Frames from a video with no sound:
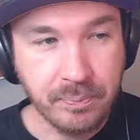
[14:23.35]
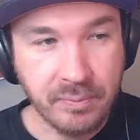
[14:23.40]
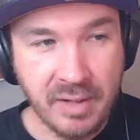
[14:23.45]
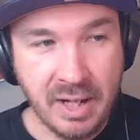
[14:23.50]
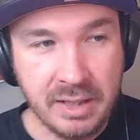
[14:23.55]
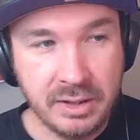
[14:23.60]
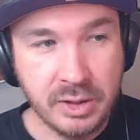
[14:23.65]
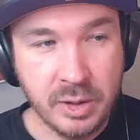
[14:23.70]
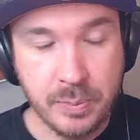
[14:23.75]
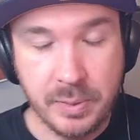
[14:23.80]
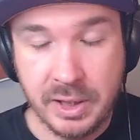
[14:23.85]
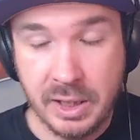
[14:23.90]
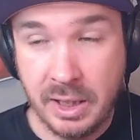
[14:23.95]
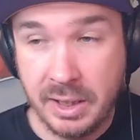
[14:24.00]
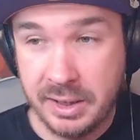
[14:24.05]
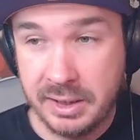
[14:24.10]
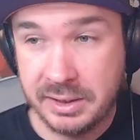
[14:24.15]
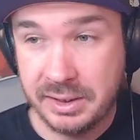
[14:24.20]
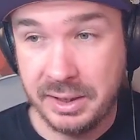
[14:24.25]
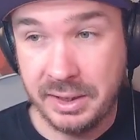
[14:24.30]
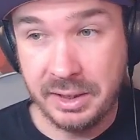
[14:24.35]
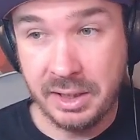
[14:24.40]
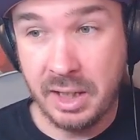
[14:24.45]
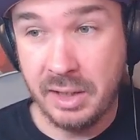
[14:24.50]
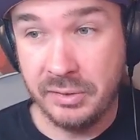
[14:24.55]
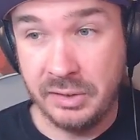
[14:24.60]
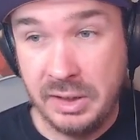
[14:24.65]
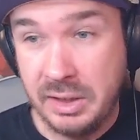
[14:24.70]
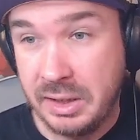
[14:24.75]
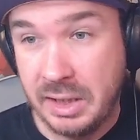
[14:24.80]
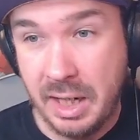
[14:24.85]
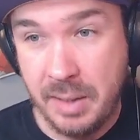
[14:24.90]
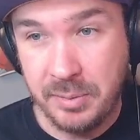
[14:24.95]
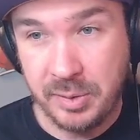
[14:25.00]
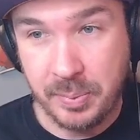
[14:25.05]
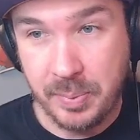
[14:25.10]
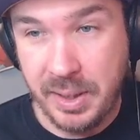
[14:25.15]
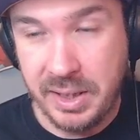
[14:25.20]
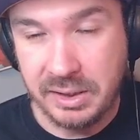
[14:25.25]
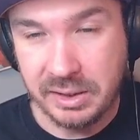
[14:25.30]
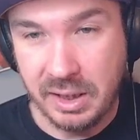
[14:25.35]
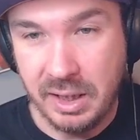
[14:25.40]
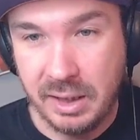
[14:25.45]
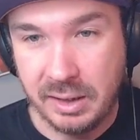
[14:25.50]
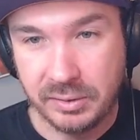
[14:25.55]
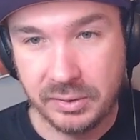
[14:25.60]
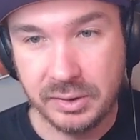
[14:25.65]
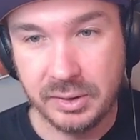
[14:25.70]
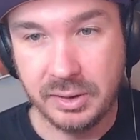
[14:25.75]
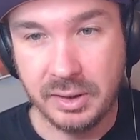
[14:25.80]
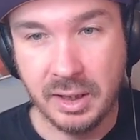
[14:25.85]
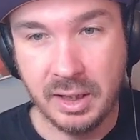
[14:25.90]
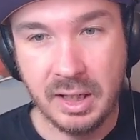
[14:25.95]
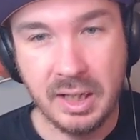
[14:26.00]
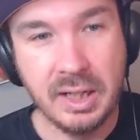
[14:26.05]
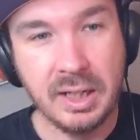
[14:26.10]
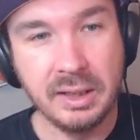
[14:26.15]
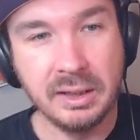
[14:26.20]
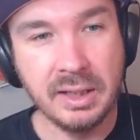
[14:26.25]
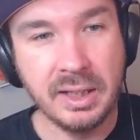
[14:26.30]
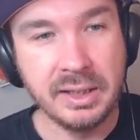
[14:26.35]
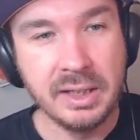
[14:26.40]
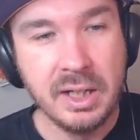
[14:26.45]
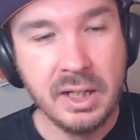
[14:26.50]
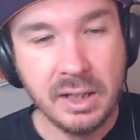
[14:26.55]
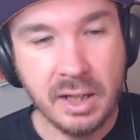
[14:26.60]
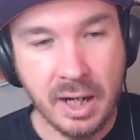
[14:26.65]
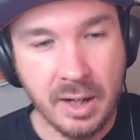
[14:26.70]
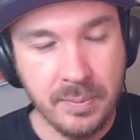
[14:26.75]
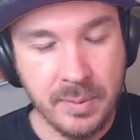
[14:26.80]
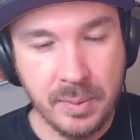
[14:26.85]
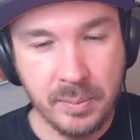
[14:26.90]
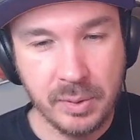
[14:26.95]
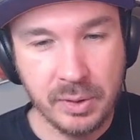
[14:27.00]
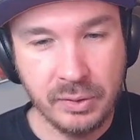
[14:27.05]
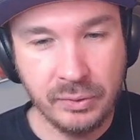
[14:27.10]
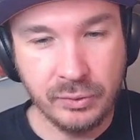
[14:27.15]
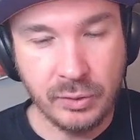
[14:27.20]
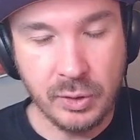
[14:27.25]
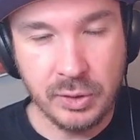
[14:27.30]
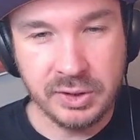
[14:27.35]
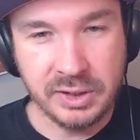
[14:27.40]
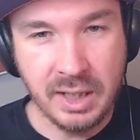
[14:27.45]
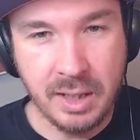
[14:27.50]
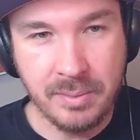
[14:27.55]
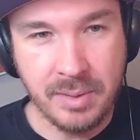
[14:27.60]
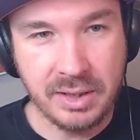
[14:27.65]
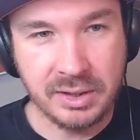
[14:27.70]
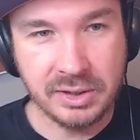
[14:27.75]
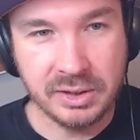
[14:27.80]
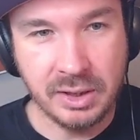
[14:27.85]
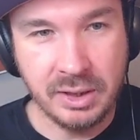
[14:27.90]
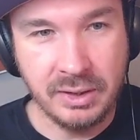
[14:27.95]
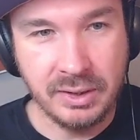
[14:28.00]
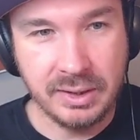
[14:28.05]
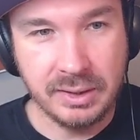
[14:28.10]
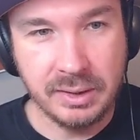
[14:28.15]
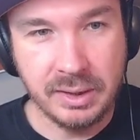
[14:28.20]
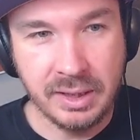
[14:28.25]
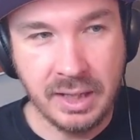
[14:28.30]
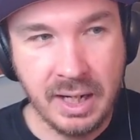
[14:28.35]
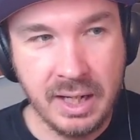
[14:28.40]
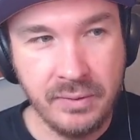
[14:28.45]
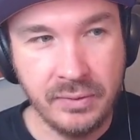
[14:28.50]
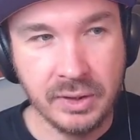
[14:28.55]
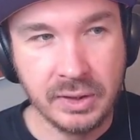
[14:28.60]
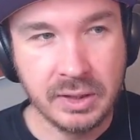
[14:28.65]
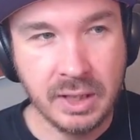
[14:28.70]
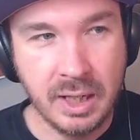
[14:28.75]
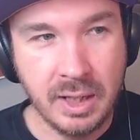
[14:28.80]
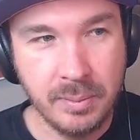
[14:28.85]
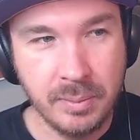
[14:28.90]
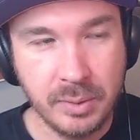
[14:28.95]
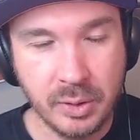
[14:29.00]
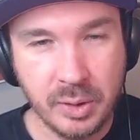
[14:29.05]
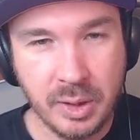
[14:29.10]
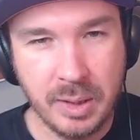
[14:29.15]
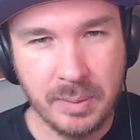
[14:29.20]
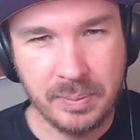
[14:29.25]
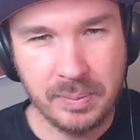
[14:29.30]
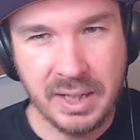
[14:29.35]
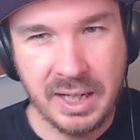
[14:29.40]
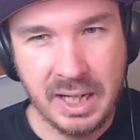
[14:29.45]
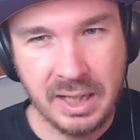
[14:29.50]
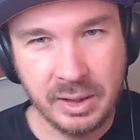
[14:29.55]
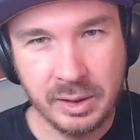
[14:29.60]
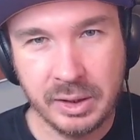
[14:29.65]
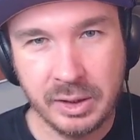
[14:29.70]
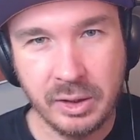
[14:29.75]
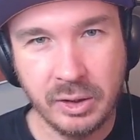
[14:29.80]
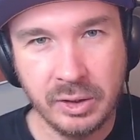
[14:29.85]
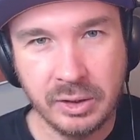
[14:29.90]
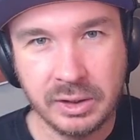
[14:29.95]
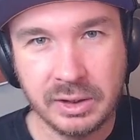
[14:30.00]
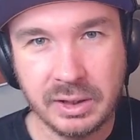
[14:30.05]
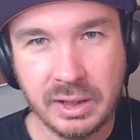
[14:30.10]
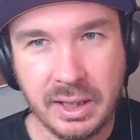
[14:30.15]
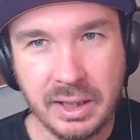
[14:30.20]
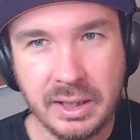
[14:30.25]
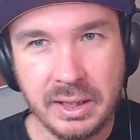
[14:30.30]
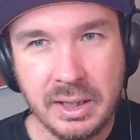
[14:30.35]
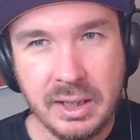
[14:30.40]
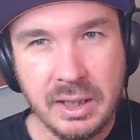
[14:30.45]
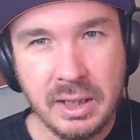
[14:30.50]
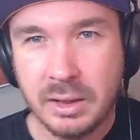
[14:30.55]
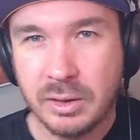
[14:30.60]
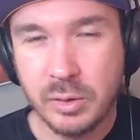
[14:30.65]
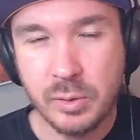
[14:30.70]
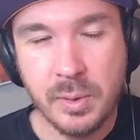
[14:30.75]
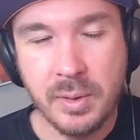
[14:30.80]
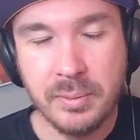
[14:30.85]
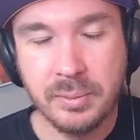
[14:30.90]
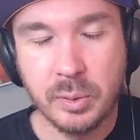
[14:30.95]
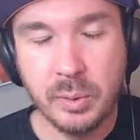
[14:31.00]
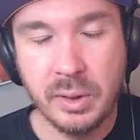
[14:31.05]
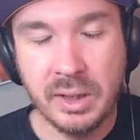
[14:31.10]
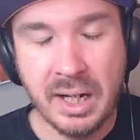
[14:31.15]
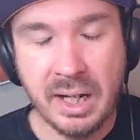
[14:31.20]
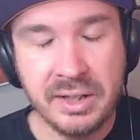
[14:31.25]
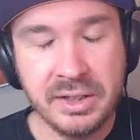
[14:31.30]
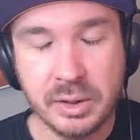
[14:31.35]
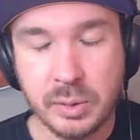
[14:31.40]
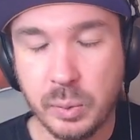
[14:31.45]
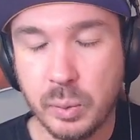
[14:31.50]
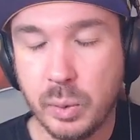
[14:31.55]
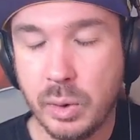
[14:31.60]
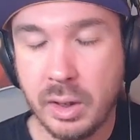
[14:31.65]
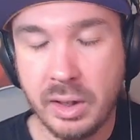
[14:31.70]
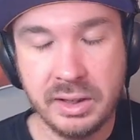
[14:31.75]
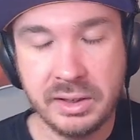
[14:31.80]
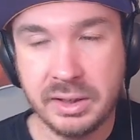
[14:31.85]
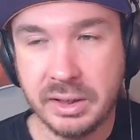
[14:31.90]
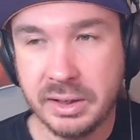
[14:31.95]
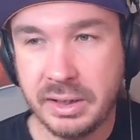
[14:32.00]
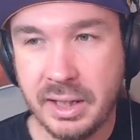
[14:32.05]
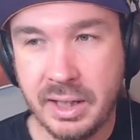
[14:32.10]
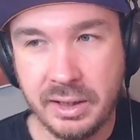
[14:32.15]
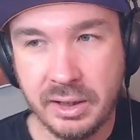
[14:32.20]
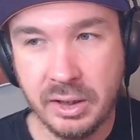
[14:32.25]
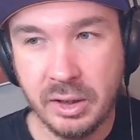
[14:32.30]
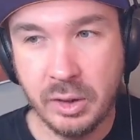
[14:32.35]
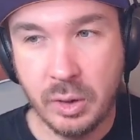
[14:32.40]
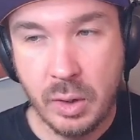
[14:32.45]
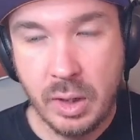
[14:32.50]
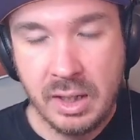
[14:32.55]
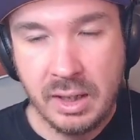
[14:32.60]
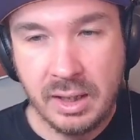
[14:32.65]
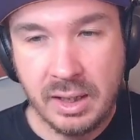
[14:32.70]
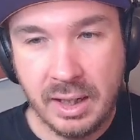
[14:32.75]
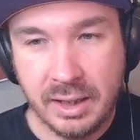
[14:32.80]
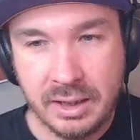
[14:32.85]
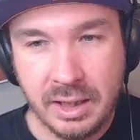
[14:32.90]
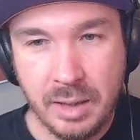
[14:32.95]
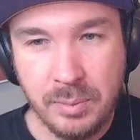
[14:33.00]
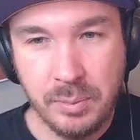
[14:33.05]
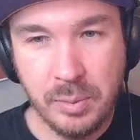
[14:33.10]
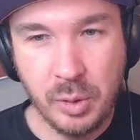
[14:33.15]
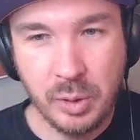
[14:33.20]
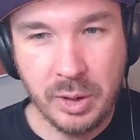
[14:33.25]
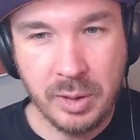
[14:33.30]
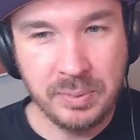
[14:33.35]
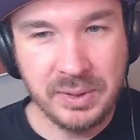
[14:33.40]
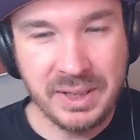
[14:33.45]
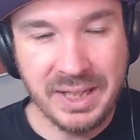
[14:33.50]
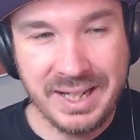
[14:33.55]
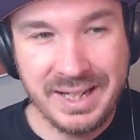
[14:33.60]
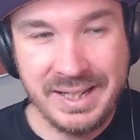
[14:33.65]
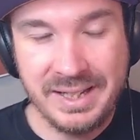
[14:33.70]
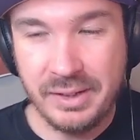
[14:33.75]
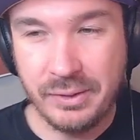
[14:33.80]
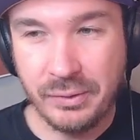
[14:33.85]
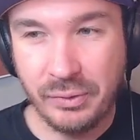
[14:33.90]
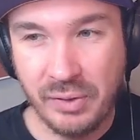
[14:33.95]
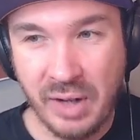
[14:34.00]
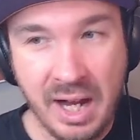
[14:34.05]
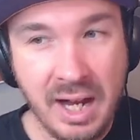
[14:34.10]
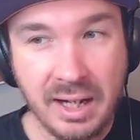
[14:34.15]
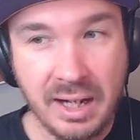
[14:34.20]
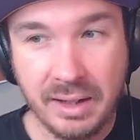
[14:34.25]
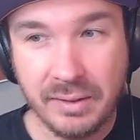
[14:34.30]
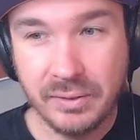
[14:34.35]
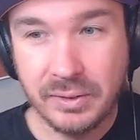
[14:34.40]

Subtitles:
And to be honest, it oftentimes pays off. Like, I remember the first time I saw it, and I even comboed up. They had a card that I don't remember what, I just wanted to KO. I comboed up to 85.